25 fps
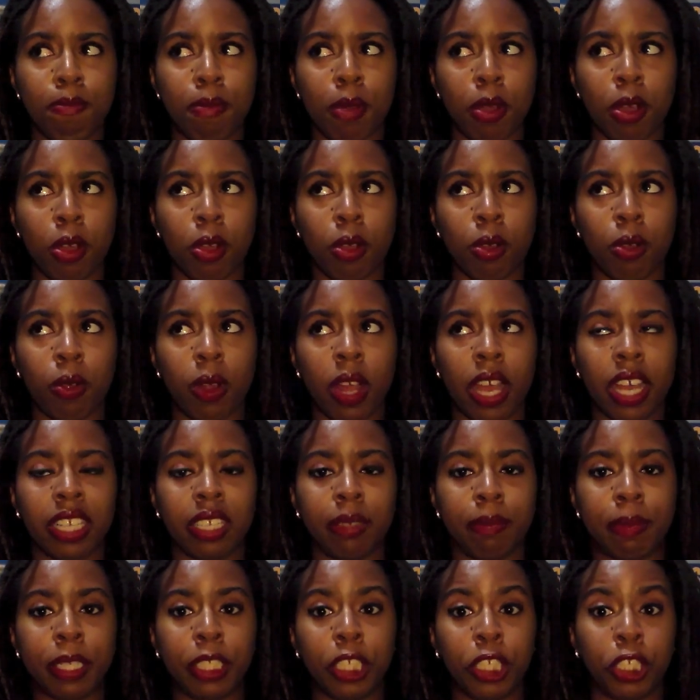Bo
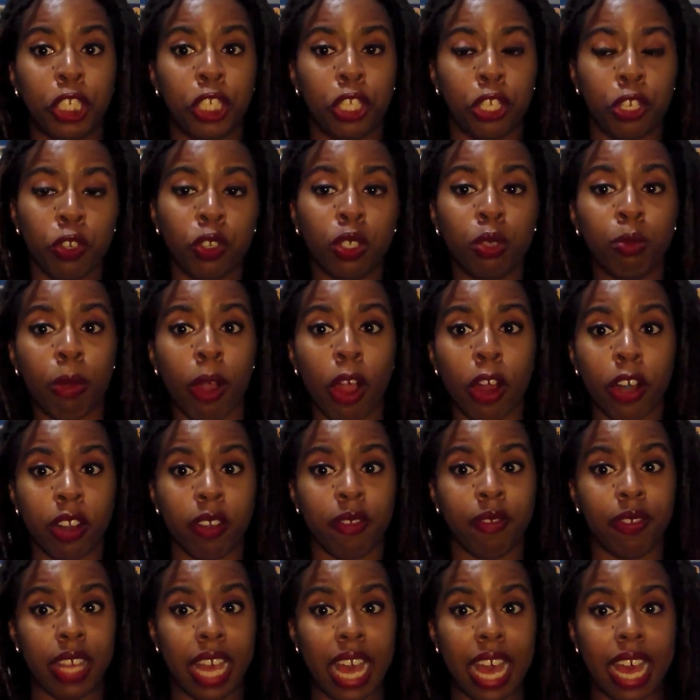has been such a huge part
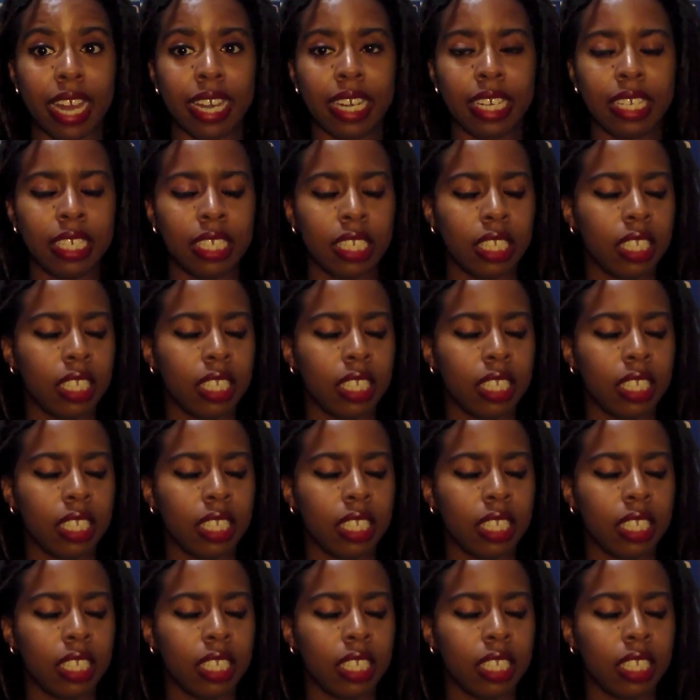of that.